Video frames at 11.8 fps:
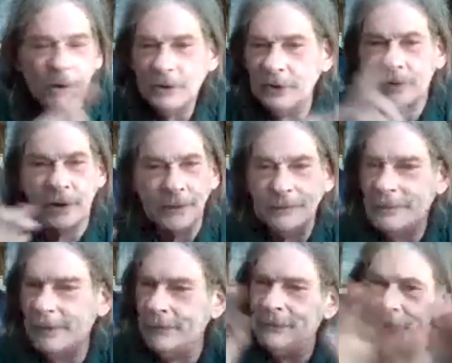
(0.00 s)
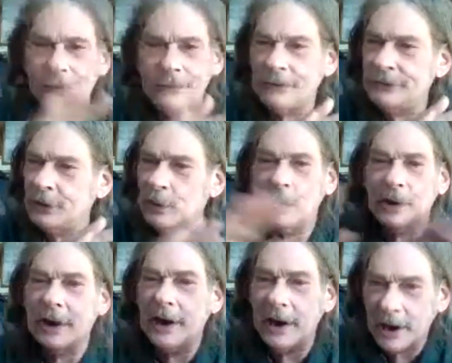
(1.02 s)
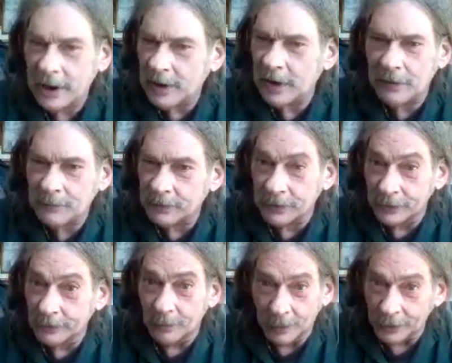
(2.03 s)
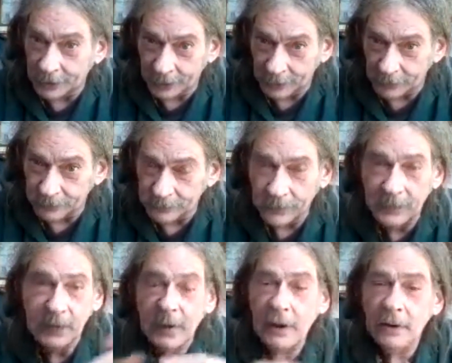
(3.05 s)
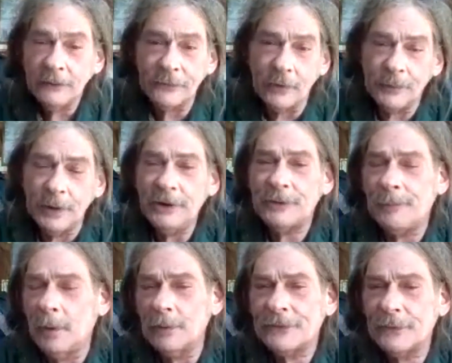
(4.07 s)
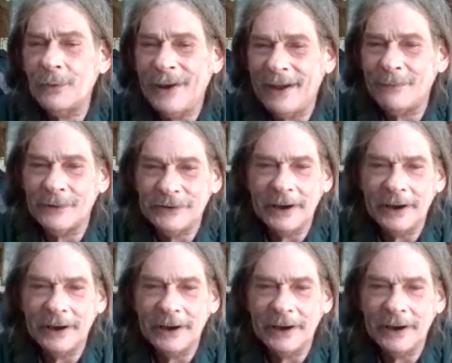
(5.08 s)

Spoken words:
You can do whatever you want to do. So these folks who have the